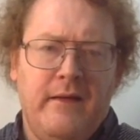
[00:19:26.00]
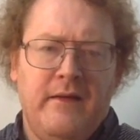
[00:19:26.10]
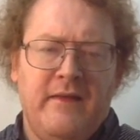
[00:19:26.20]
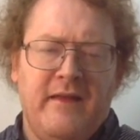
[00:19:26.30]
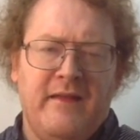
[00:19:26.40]

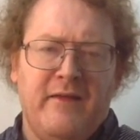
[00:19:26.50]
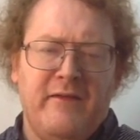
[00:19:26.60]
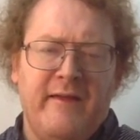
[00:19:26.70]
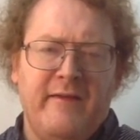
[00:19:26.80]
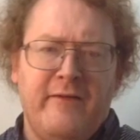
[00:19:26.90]
That would
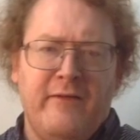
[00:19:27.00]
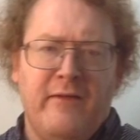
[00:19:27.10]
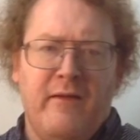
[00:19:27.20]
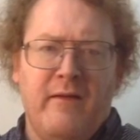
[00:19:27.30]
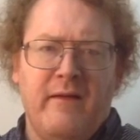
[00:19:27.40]
take too
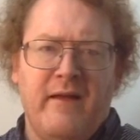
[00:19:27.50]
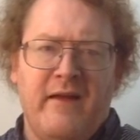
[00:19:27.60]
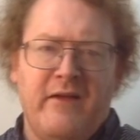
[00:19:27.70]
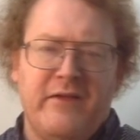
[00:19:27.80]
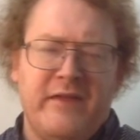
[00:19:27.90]
long, and I
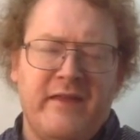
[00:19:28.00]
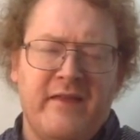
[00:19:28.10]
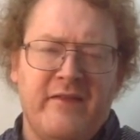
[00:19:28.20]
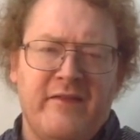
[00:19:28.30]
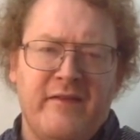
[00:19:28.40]
don't think
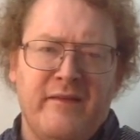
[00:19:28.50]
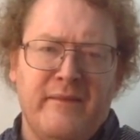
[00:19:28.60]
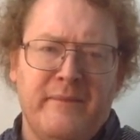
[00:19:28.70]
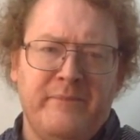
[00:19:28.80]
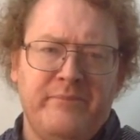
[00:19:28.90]
that's
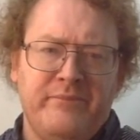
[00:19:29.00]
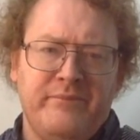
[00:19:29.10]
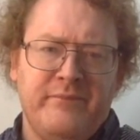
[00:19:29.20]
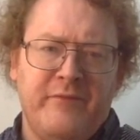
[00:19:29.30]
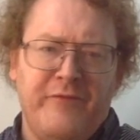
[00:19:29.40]

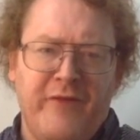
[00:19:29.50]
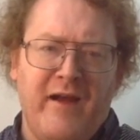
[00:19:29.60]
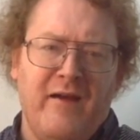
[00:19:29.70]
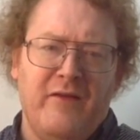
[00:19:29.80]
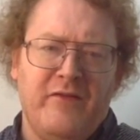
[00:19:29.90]

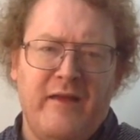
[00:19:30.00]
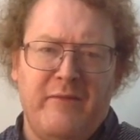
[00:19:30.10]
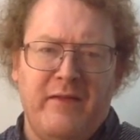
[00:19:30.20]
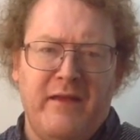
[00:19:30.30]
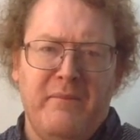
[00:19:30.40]
fair. It's not
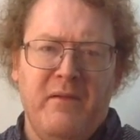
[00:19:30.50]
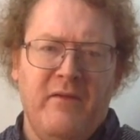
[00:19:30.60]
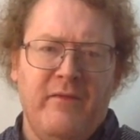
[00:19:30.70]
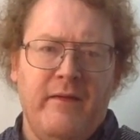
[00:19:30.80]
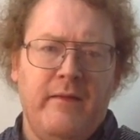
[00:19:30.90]
really a
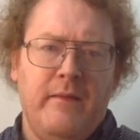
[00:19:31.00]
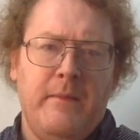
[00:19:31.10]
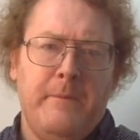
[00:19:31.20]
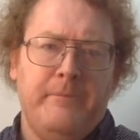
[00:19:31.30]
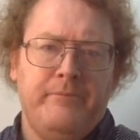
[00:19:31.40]
movie.
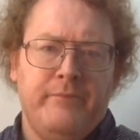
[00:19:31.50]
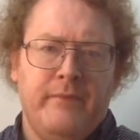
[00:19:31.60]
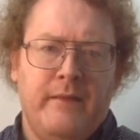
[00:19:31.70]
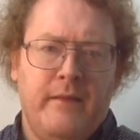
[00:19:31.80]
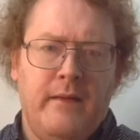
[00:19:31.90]

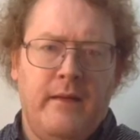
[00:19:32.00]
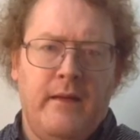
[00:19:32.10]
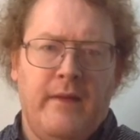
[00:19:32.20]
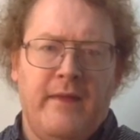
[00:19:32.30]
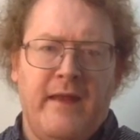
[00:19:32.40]

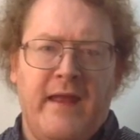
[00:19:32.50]
And then